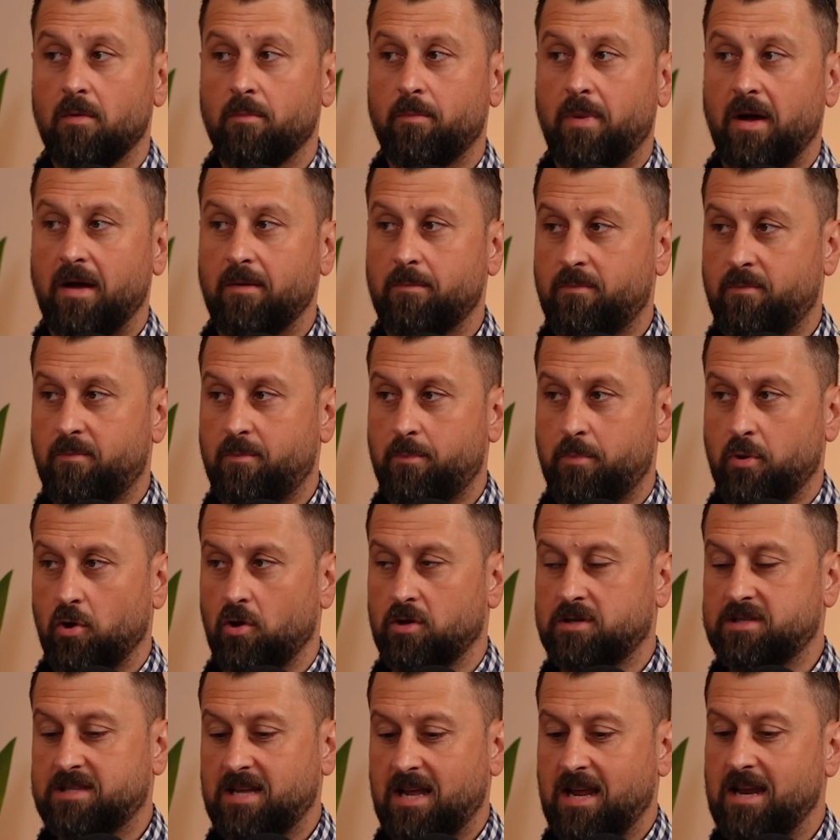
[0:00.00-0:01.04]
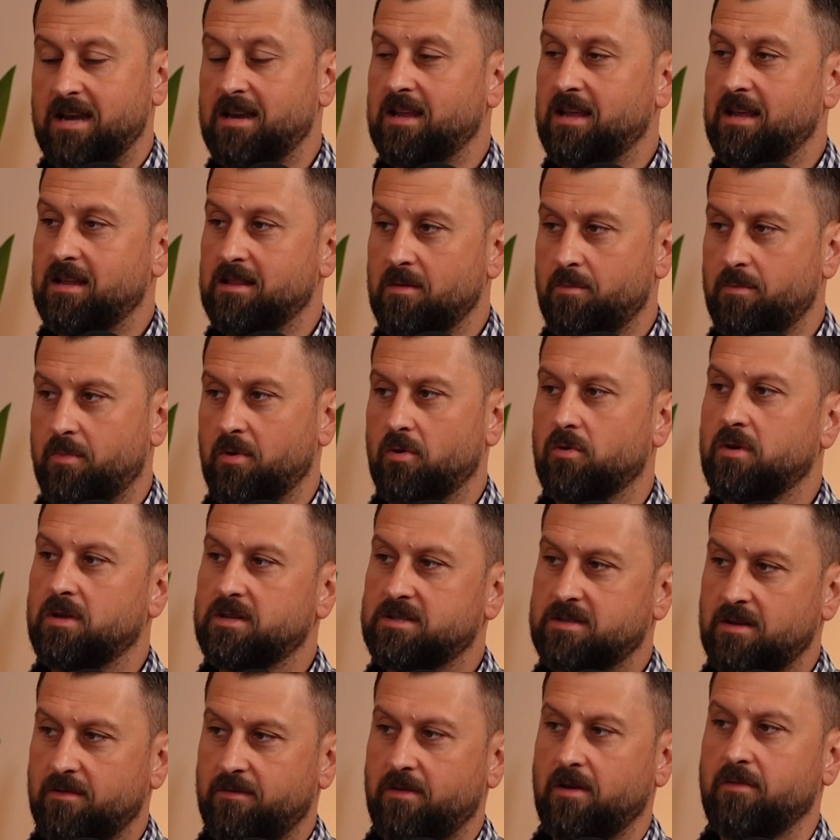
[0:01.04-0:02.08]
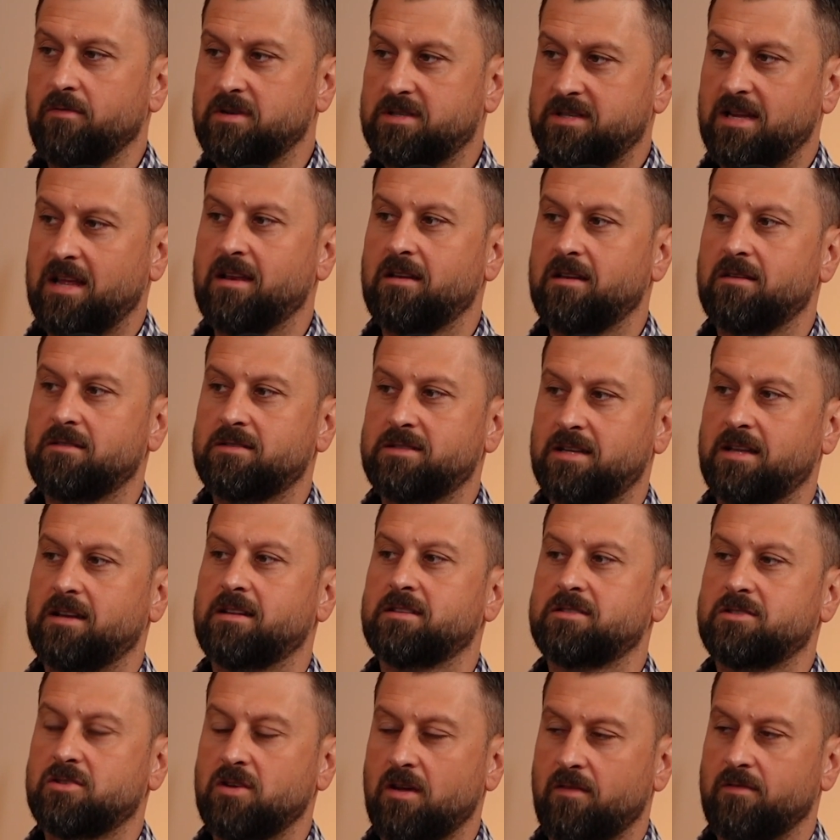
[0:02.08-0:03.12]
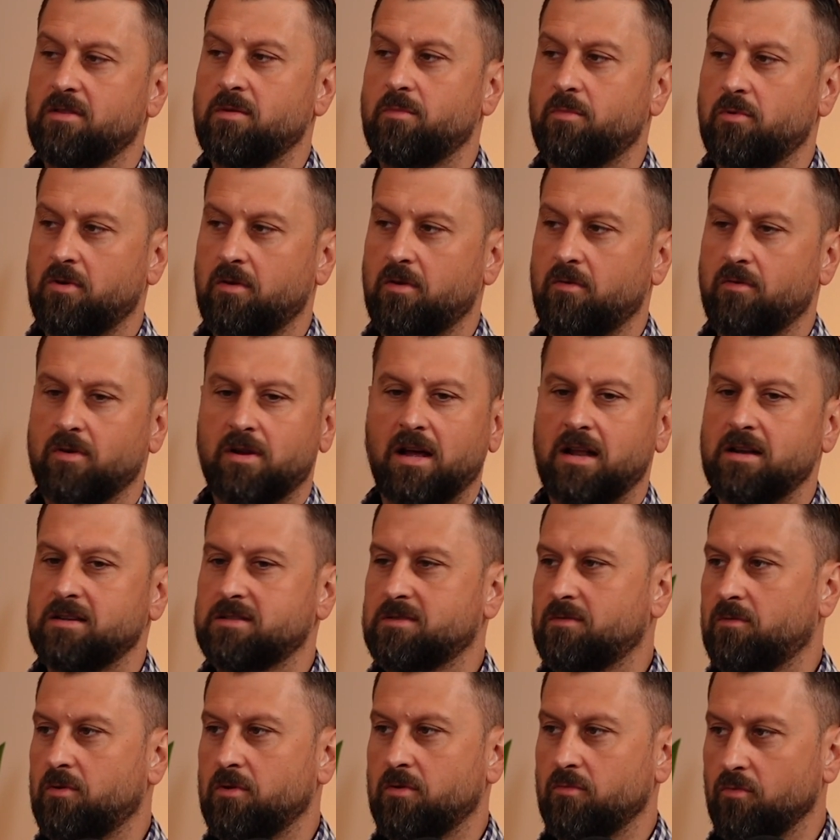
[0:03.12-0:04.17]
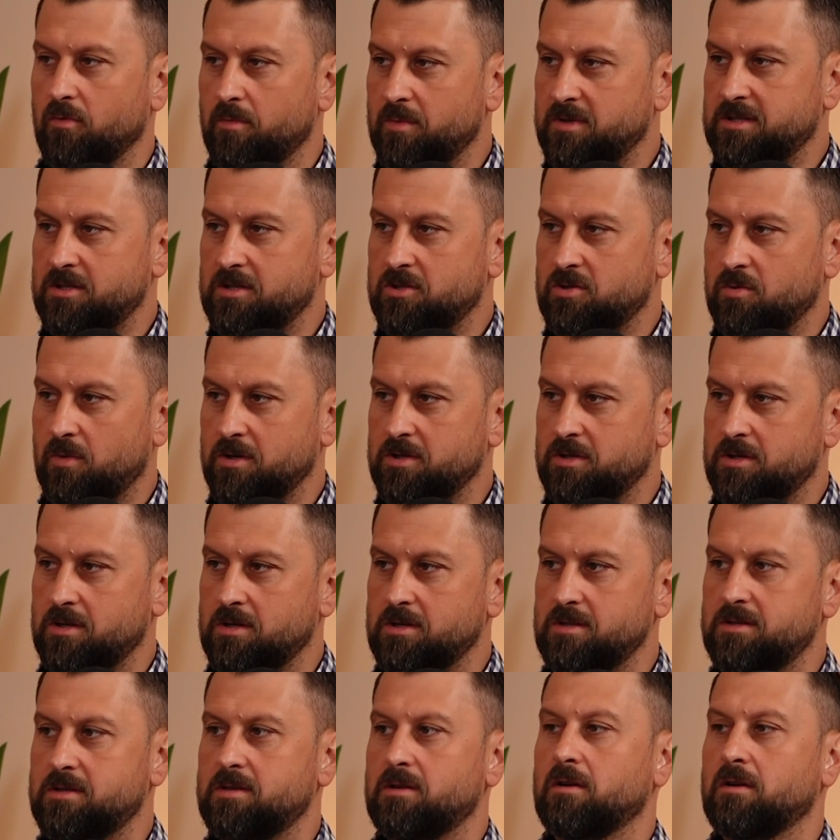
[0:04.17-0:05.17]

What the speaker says: But per 10 in the building. So for every 10 tenants you have in the building, regardless of what the rooming situation is...